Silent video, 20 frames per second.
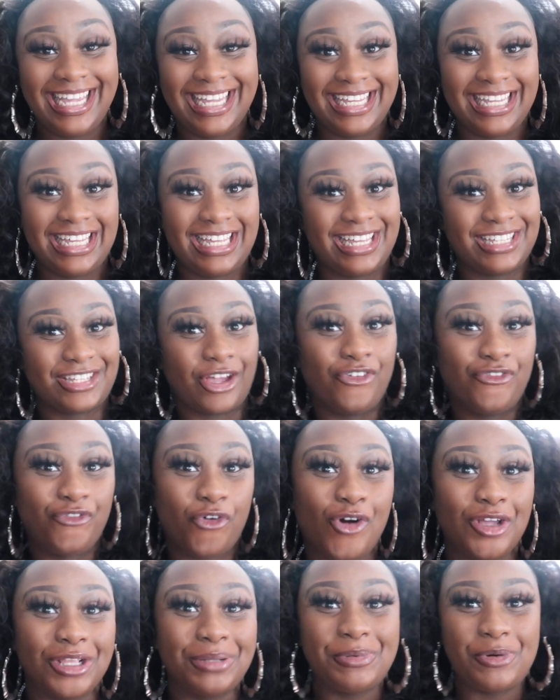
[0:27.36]
is
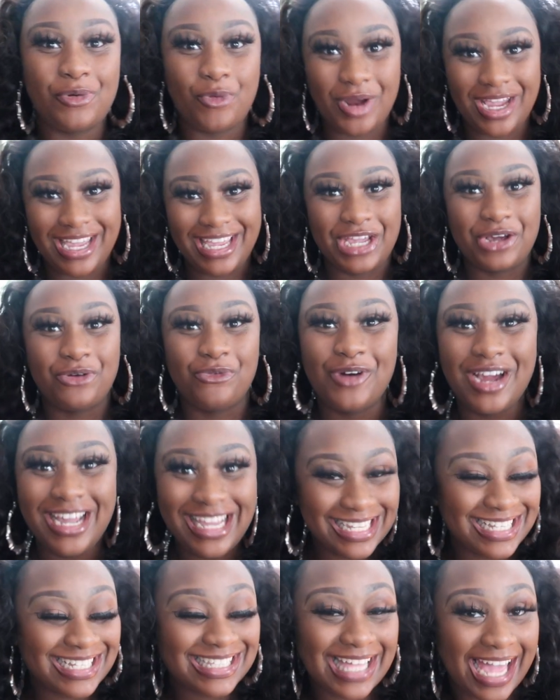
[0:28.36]
Affordable Wig
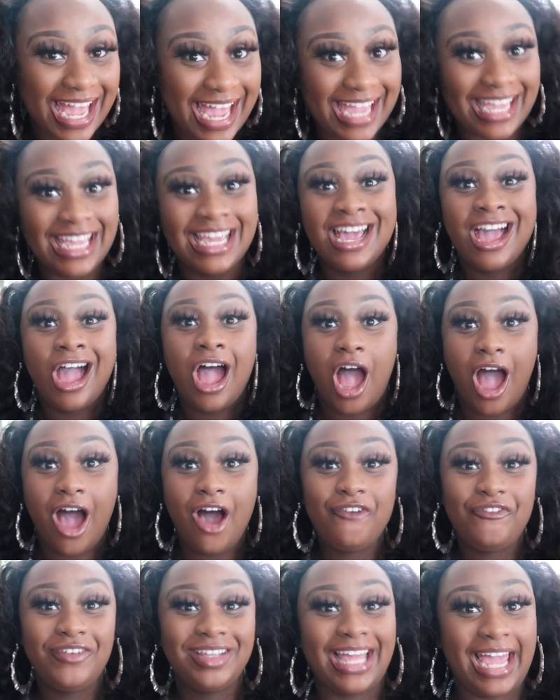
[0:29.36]
Wednesday.
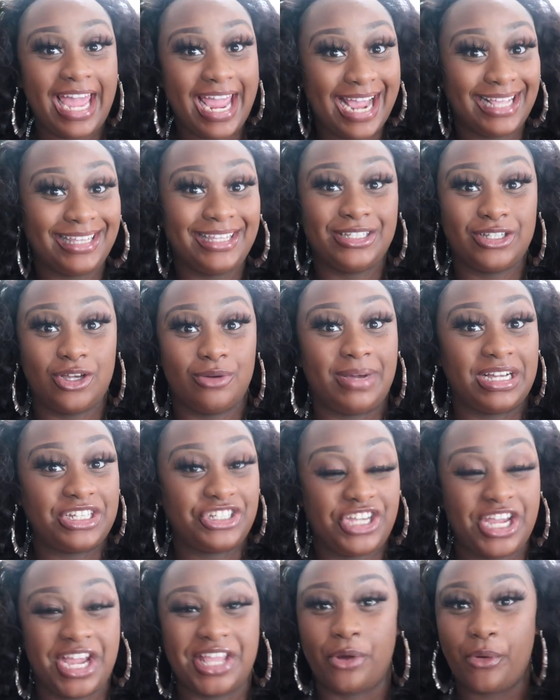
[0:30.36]
I'm finna add these on my
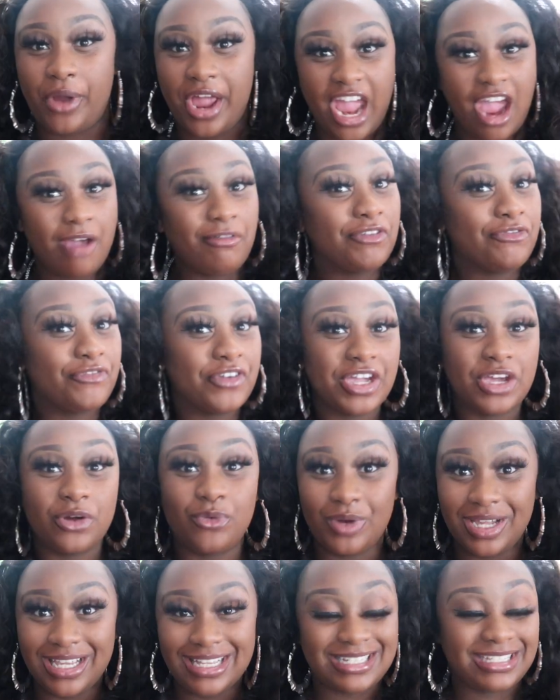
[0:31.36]
channel every freaking
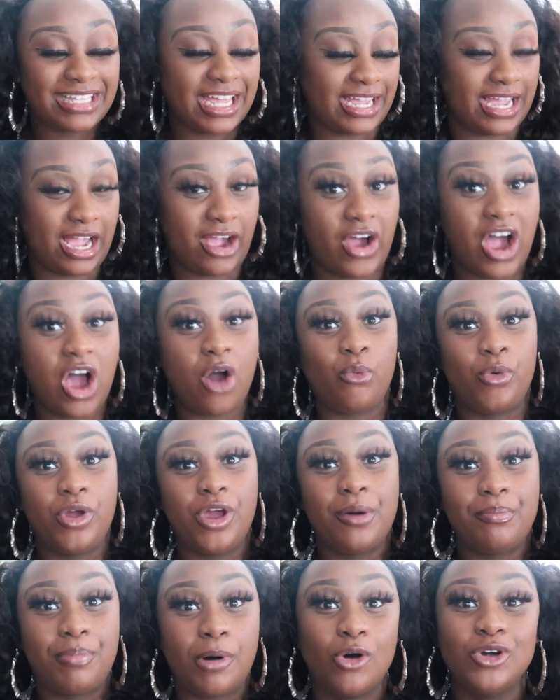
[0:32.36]
Wednesday, y'all. I
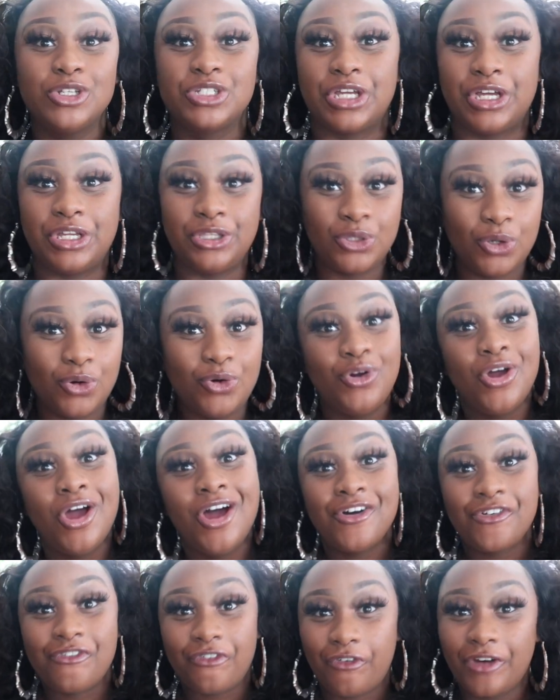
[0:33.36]
will post a new
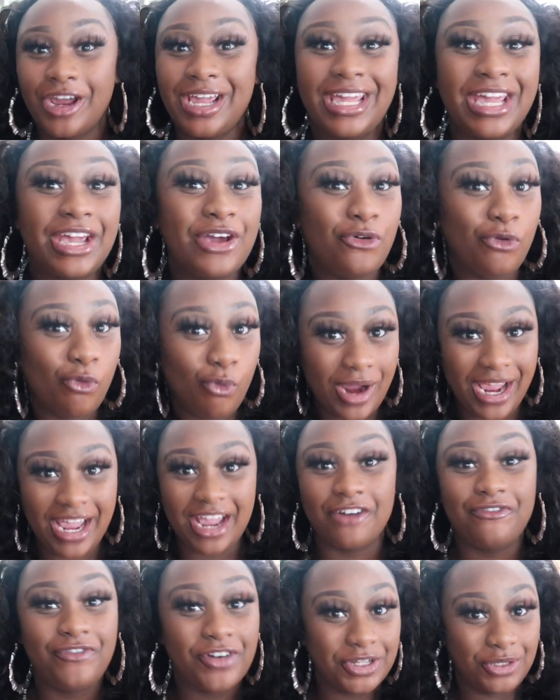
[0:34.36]
freaking
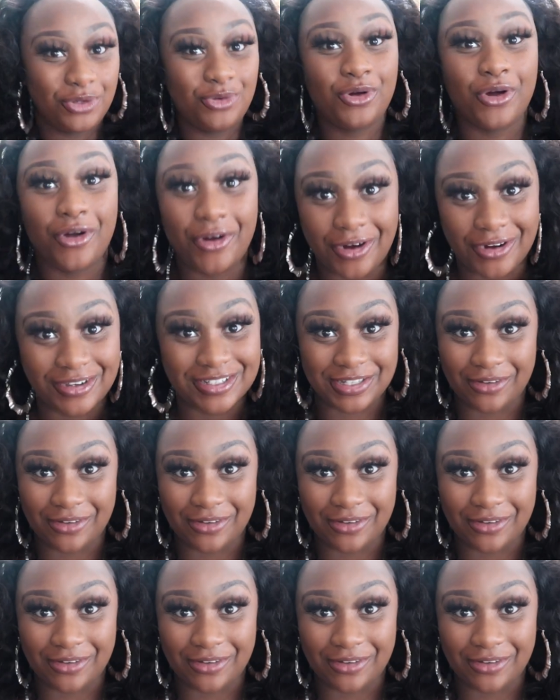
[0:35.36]
wig for you girls,